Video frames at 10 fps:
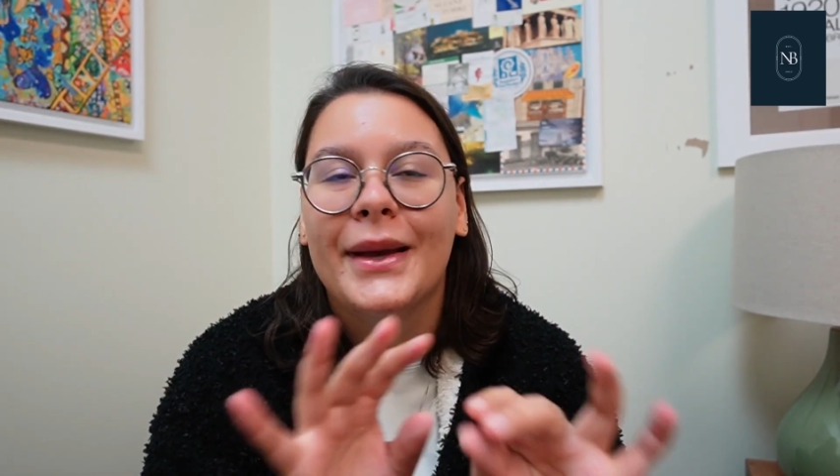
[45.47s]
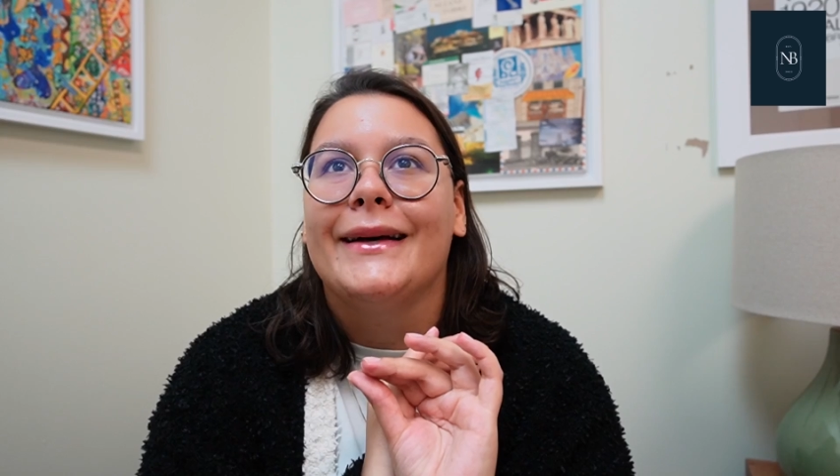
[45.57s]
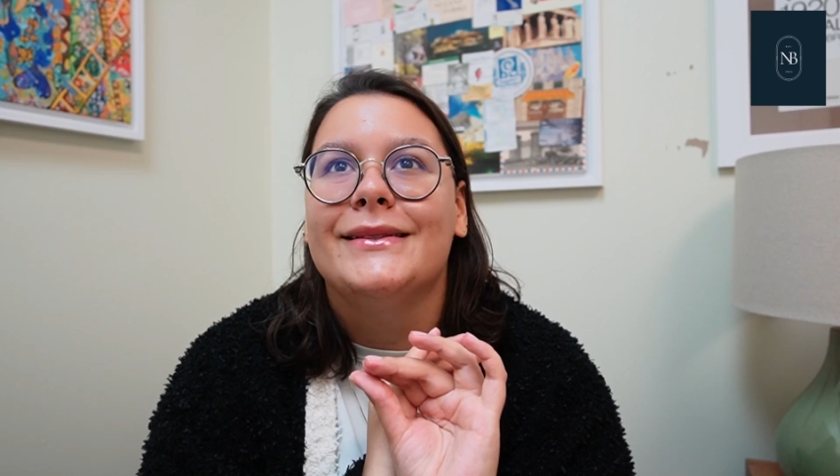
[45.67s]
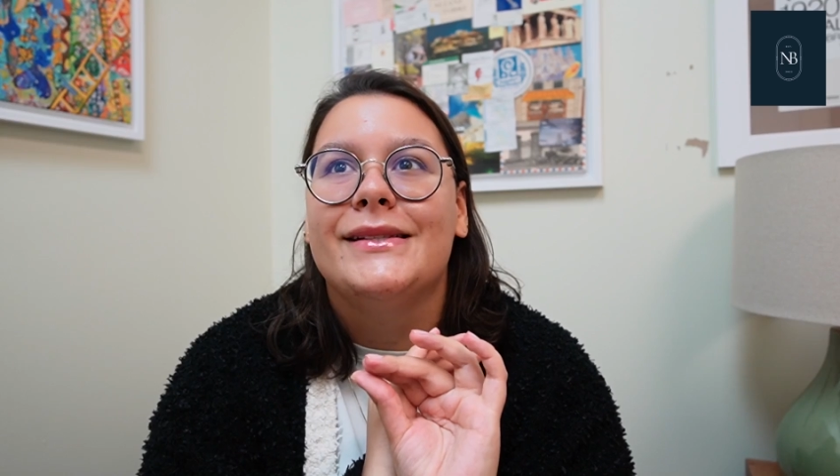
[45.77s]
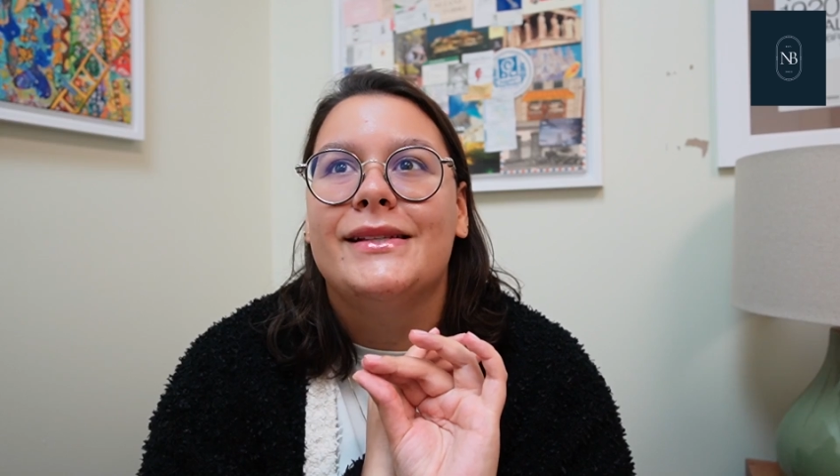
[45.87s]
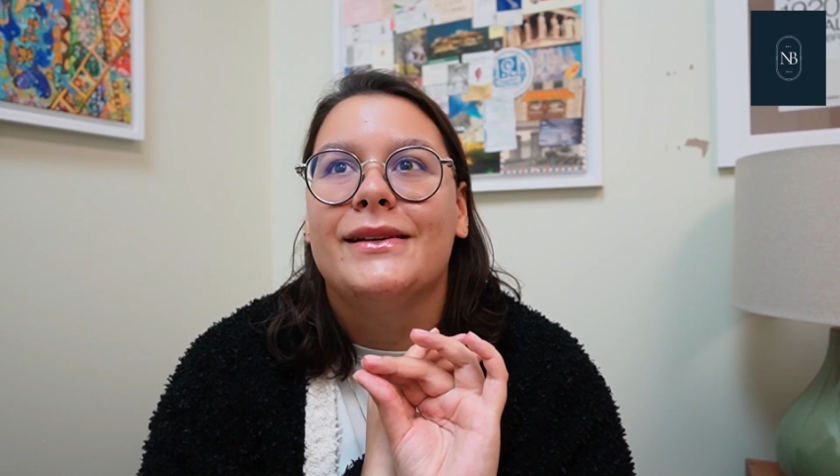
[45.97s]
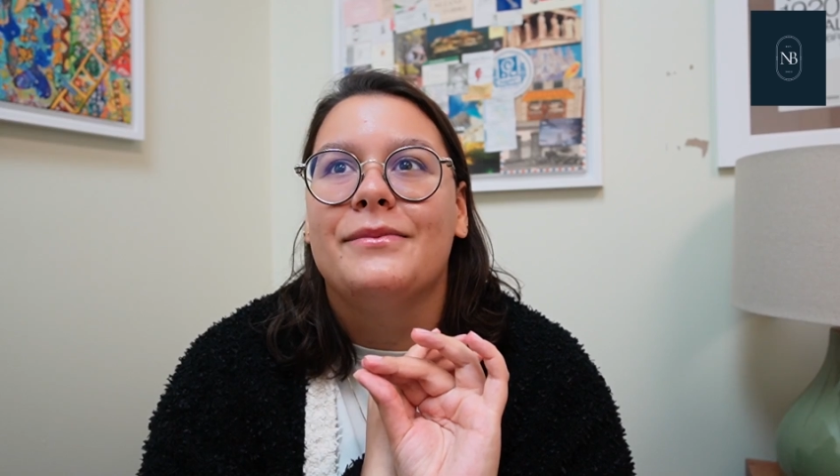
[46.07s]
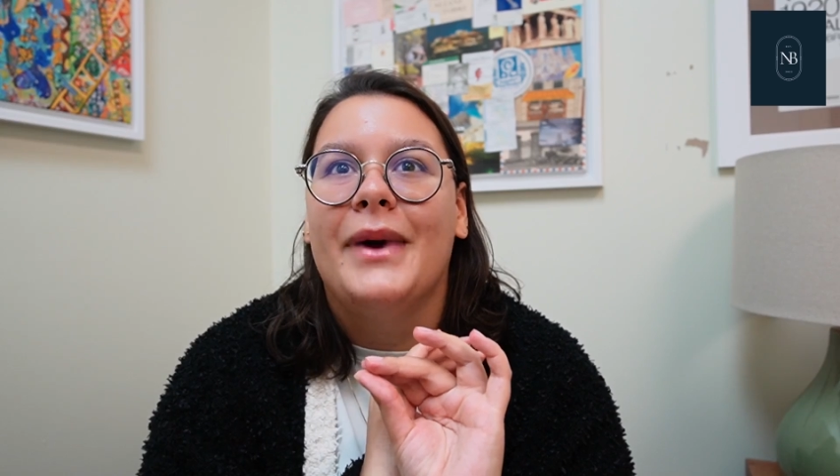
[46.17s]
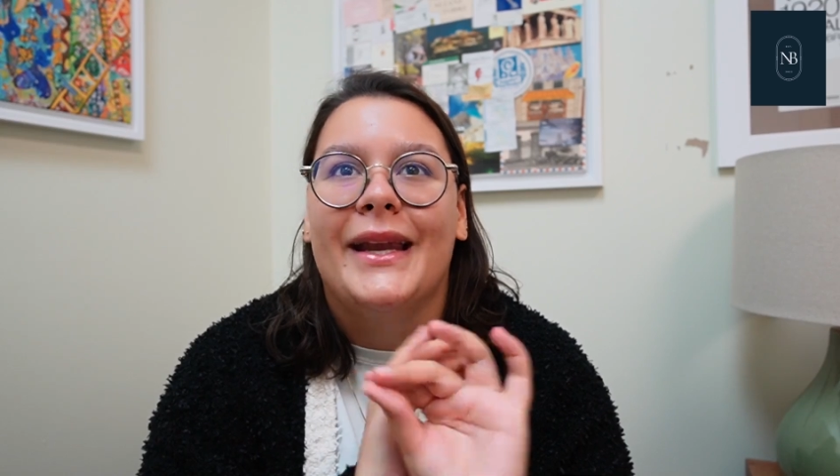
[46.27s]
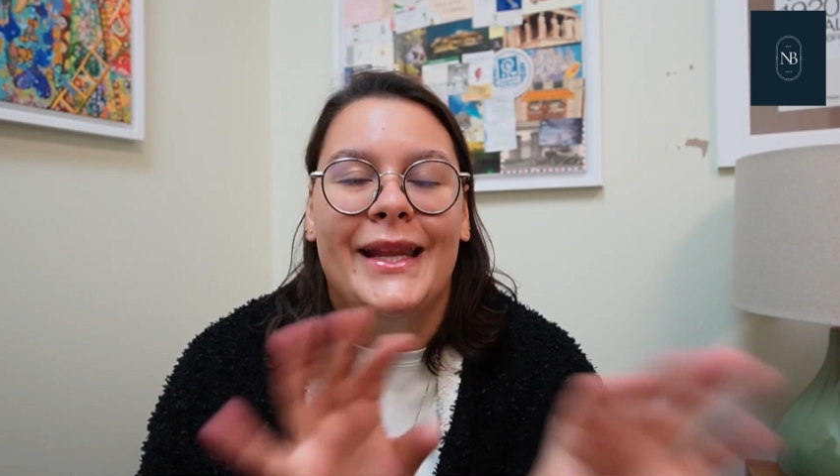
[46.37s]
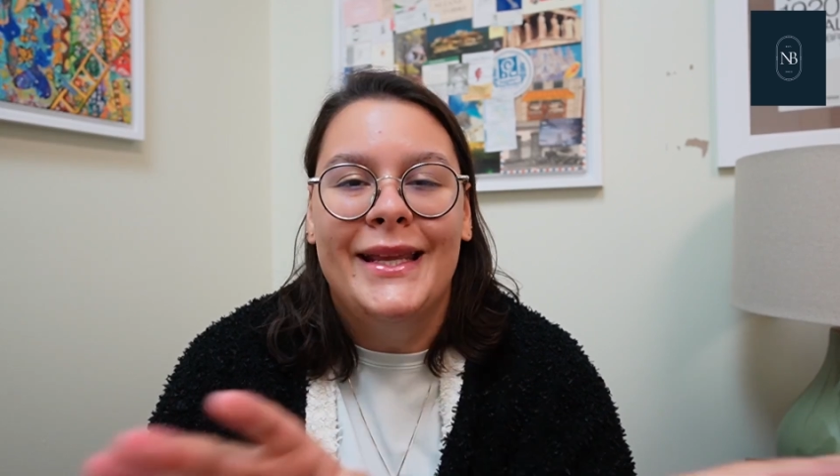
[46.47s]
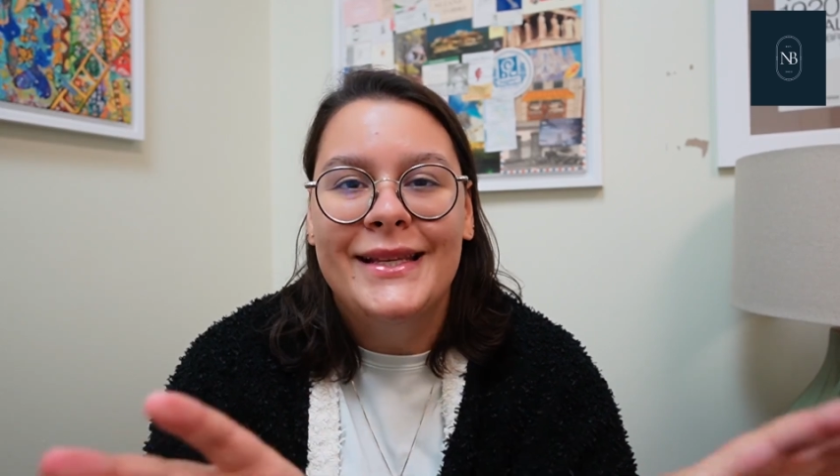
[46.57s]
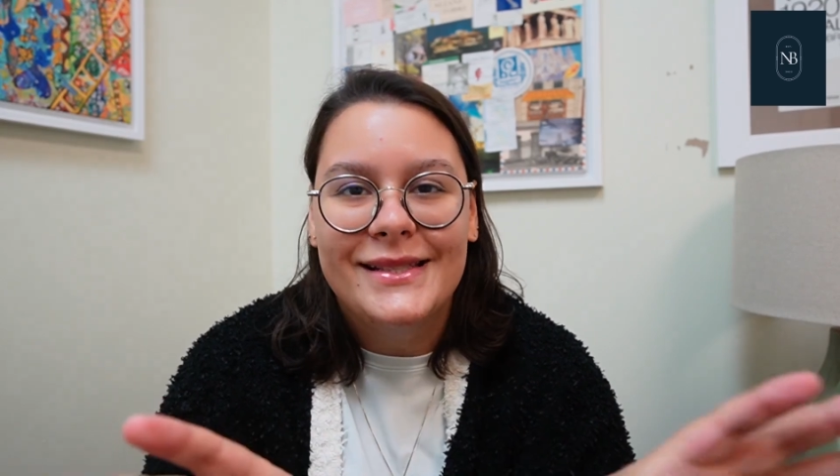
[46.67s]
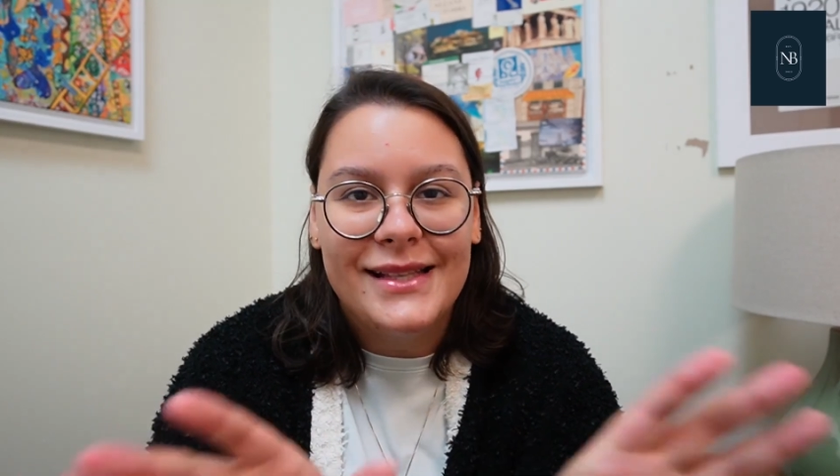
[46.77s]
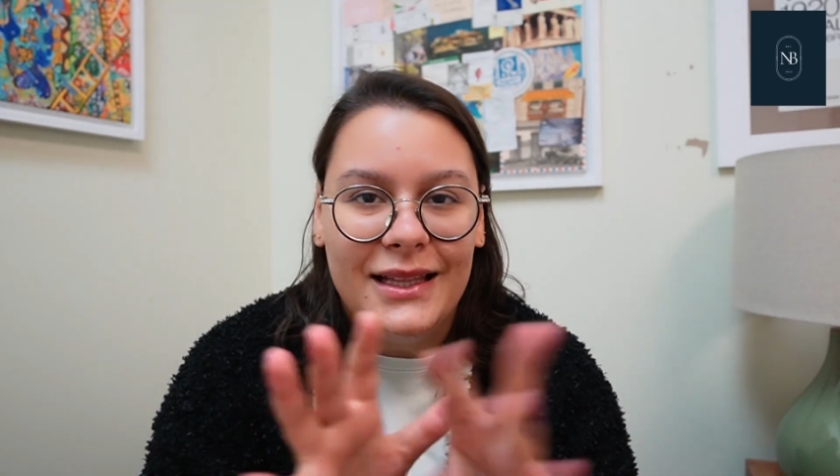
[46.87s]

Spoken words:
and my knees.